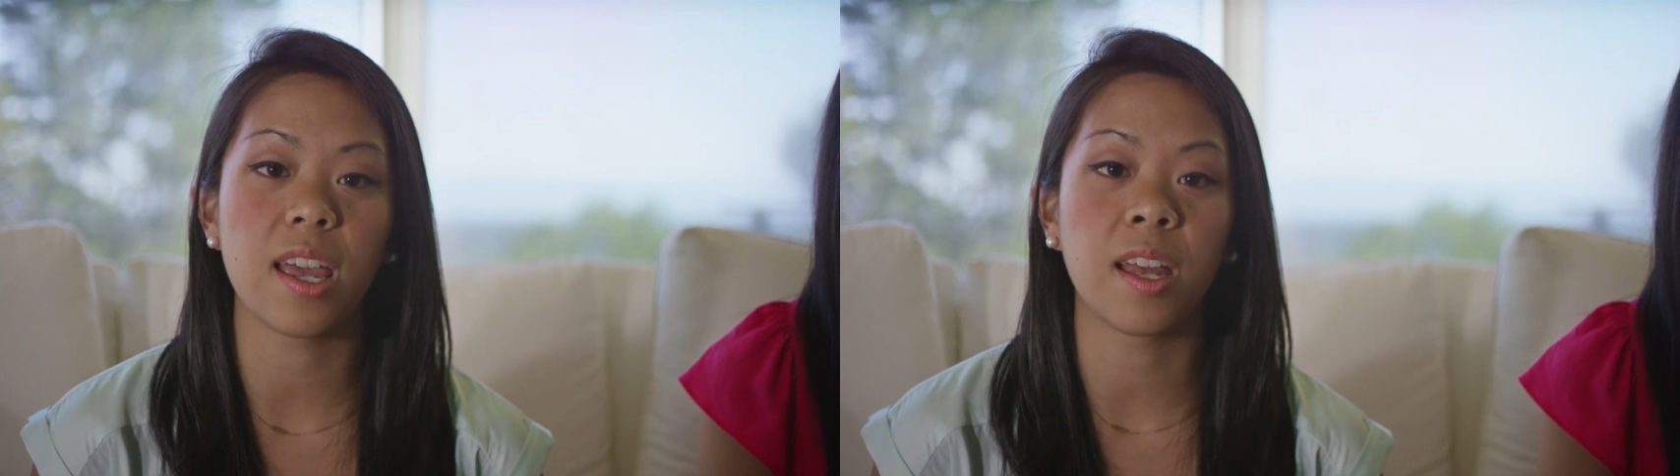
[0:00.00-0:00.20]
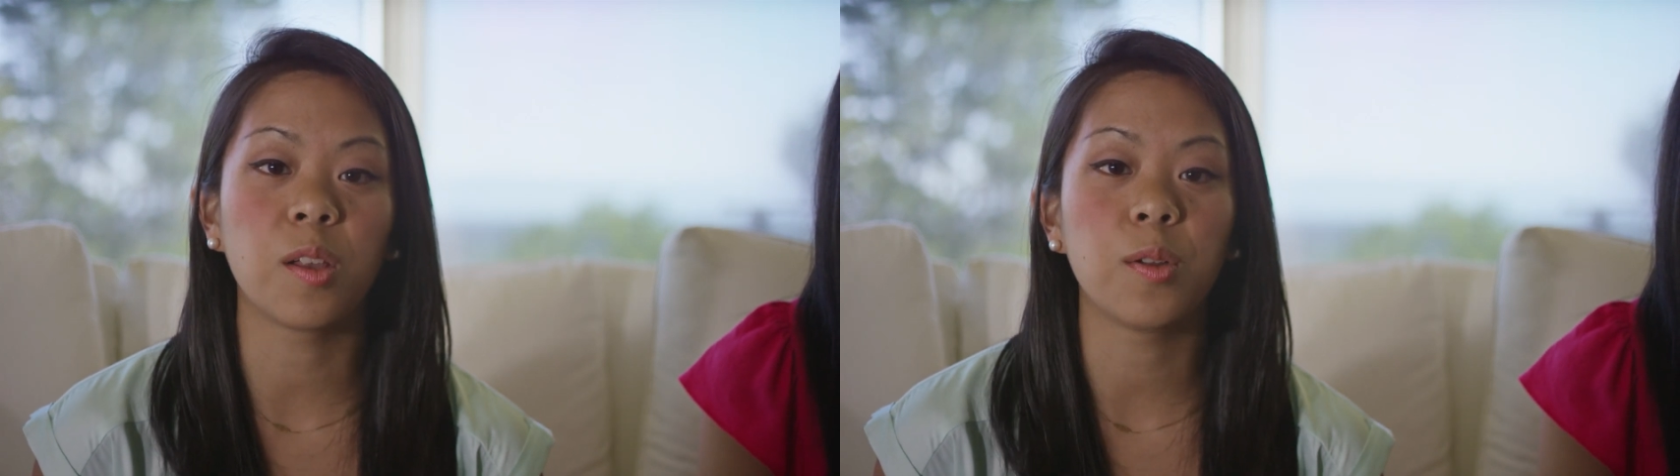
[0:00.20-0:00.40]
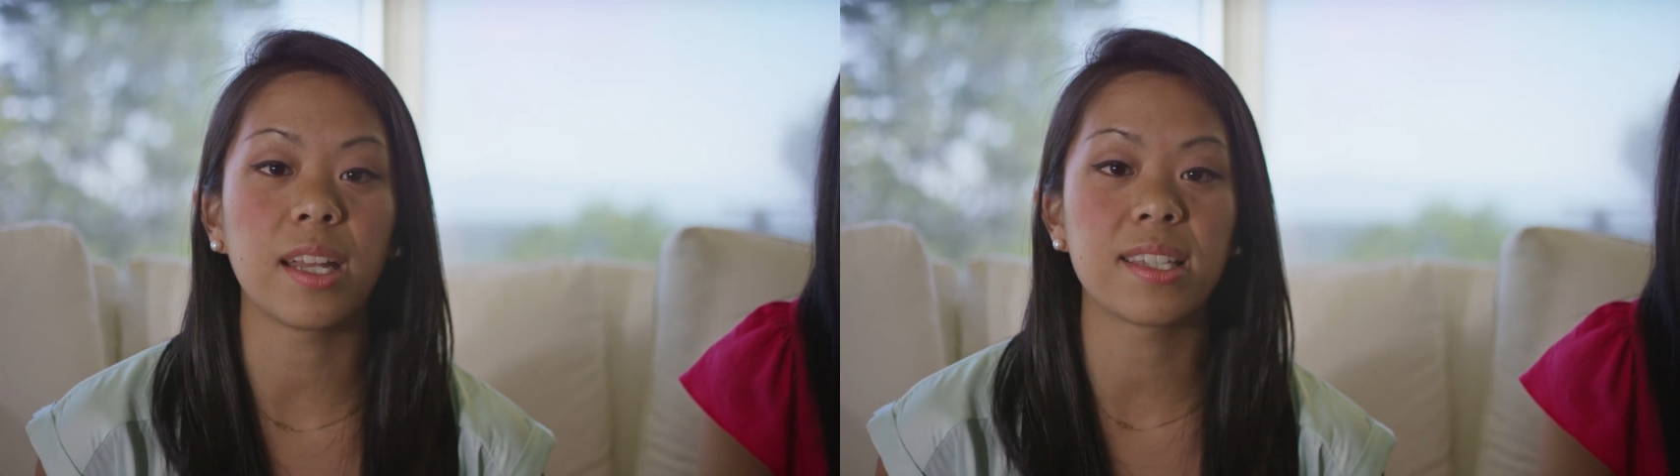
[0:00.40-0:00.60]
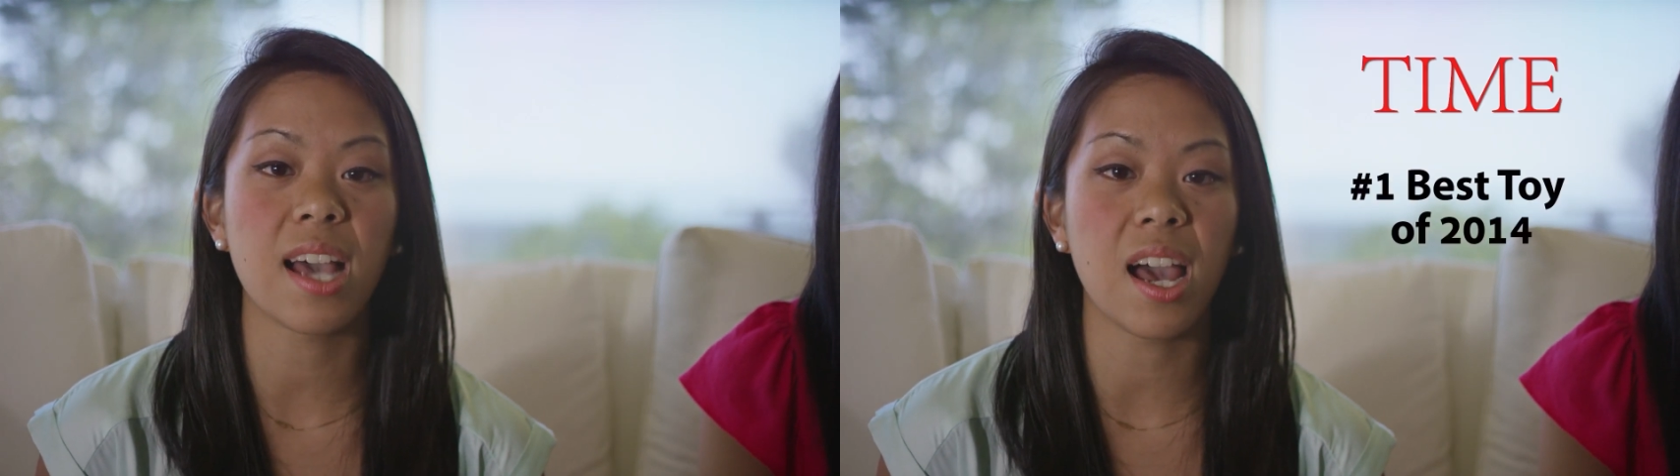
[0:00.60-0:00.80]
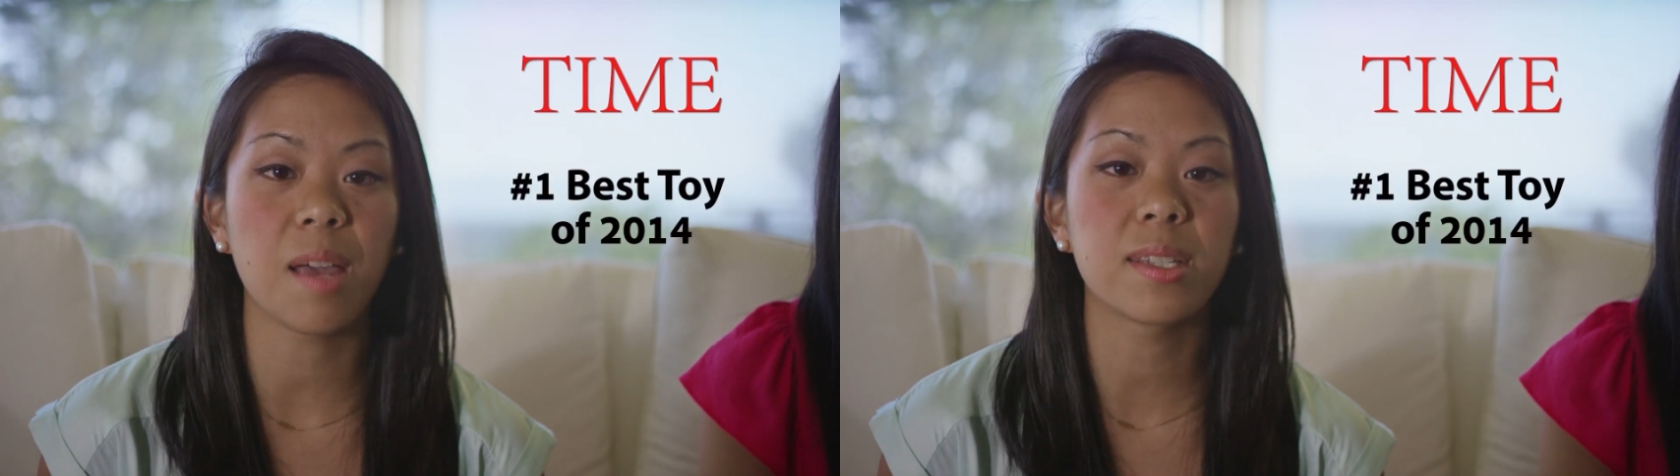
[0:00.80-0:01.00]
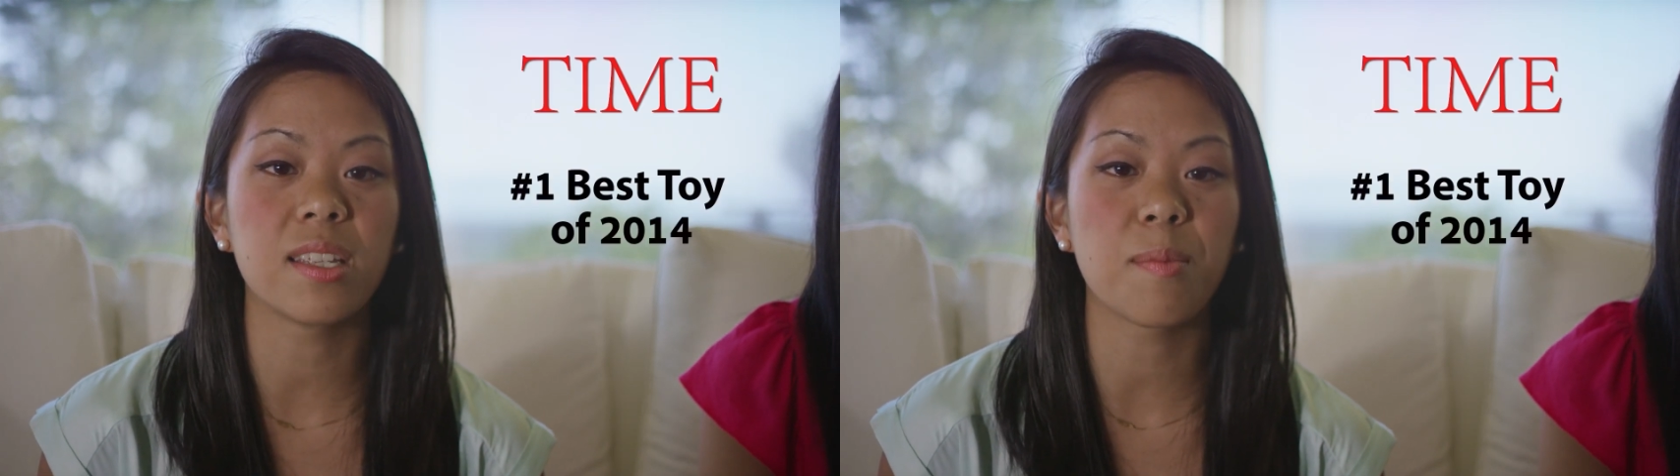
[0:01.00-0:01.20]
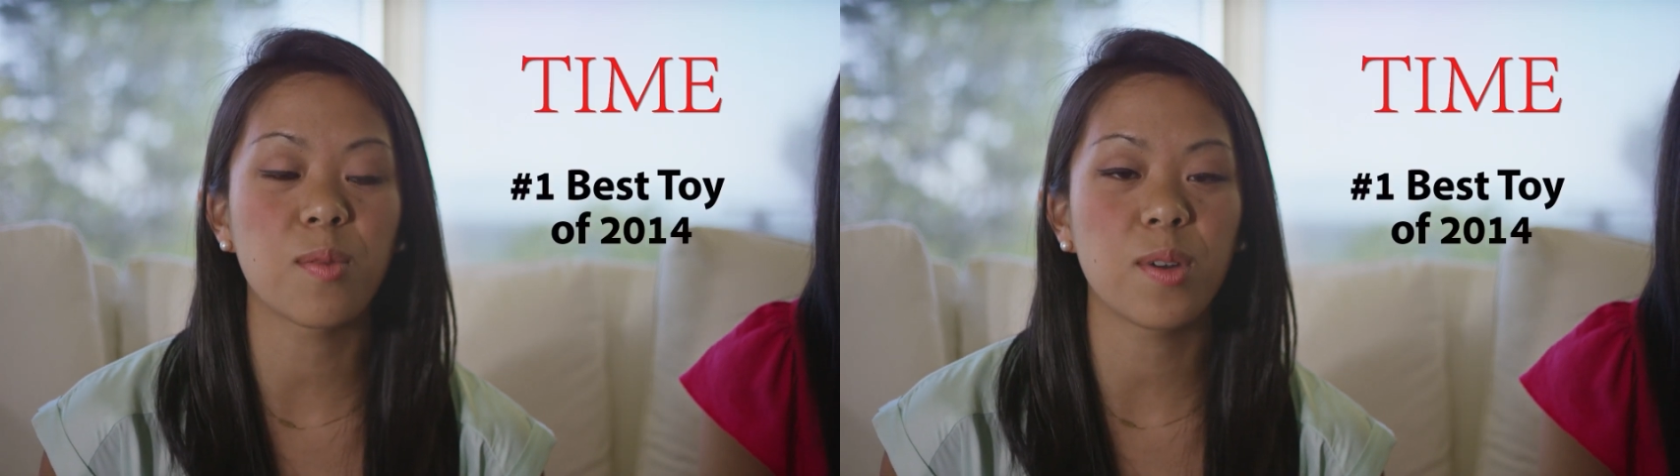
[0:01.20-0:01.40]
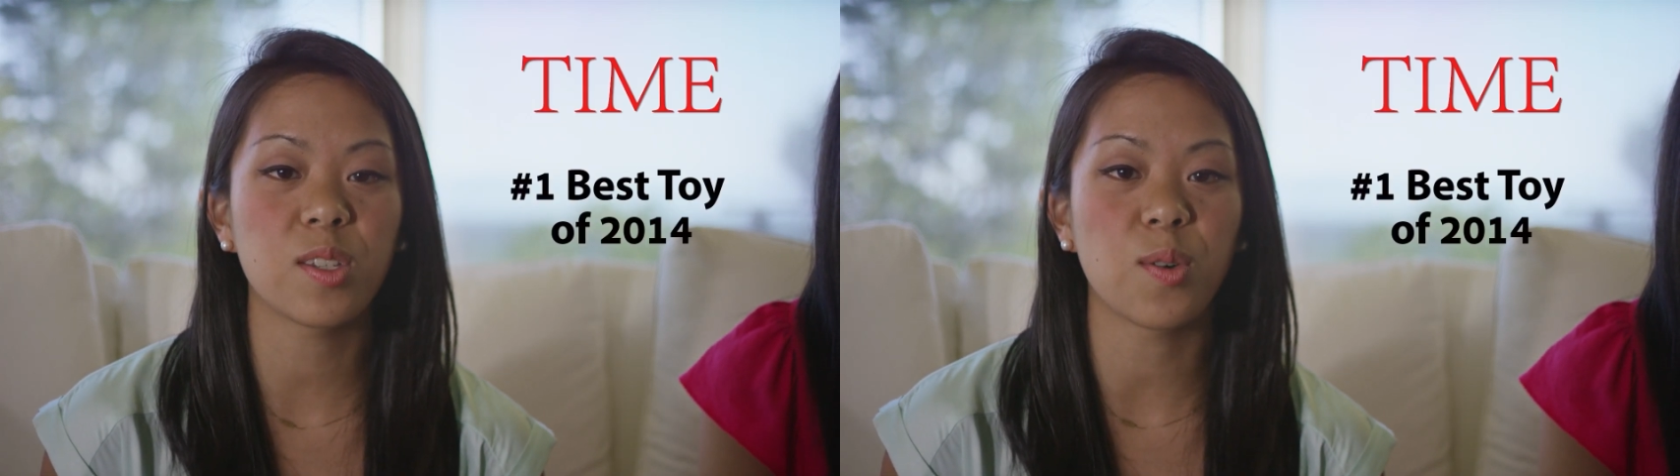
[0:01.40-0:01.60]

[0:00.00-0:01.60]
including Time's number one